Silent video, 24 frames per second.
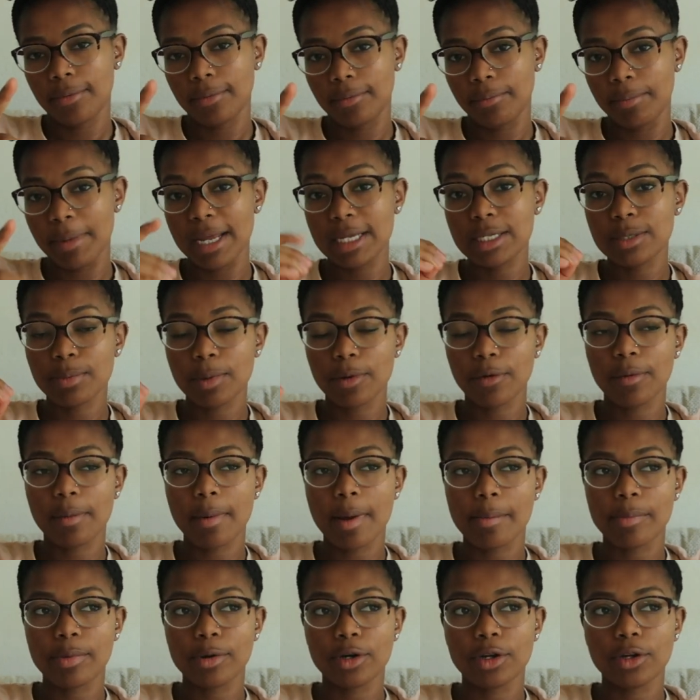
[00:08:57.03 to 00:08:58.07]
Makes me
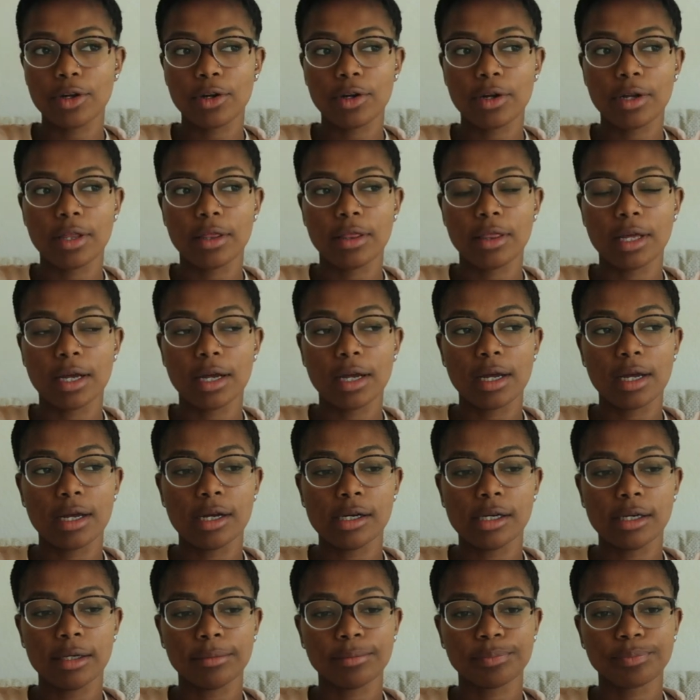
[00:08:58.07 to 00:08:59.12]
remember
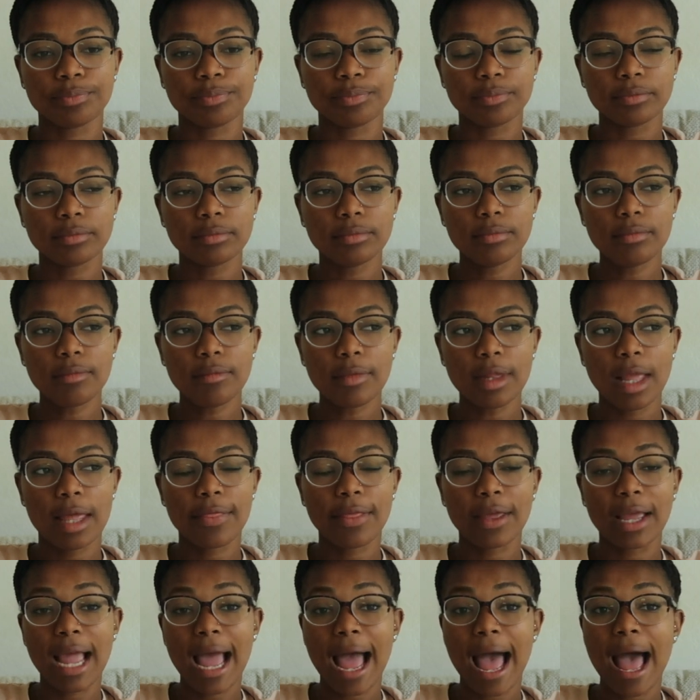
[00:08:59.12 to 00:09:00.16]
the
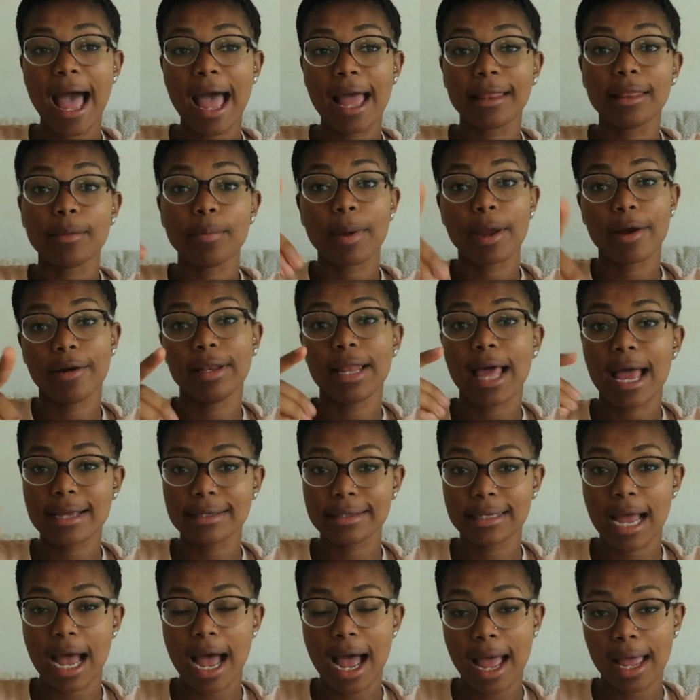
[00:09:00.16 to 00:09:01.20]

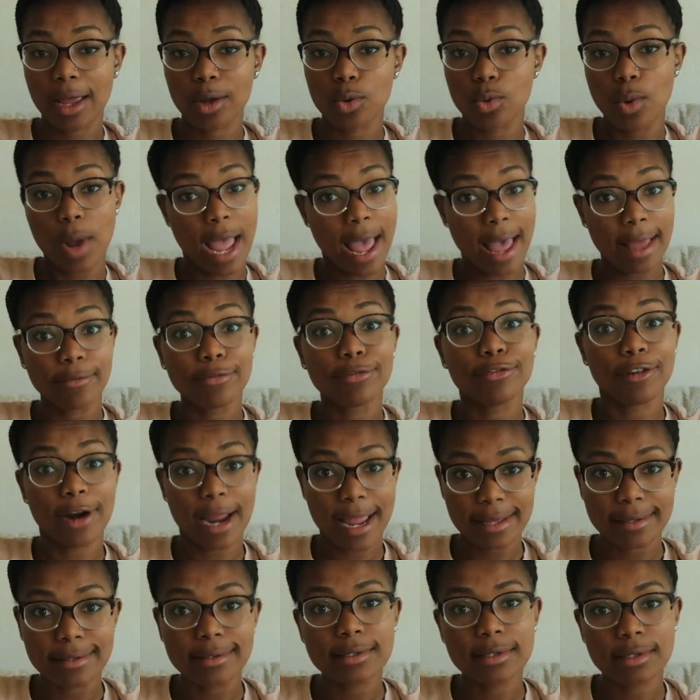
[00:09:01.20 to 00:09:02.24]
paralyzed guy who had
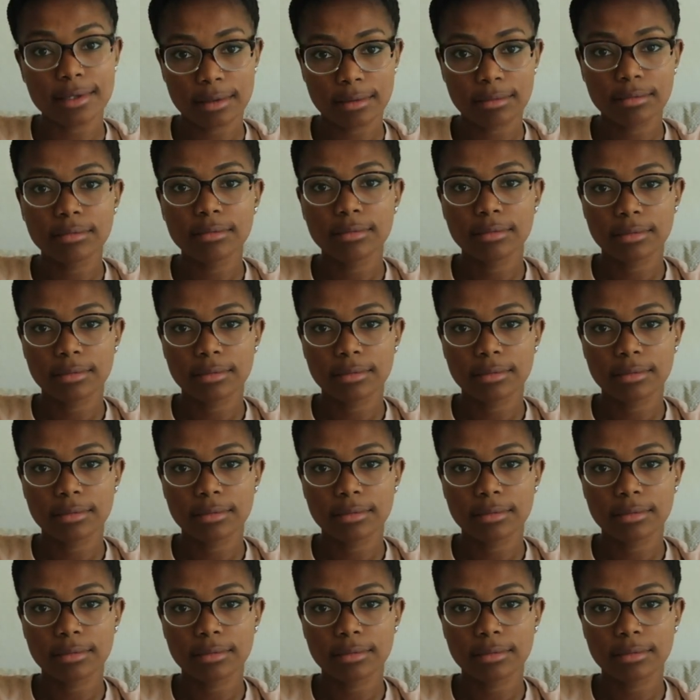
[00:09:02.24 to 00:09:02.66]
friends.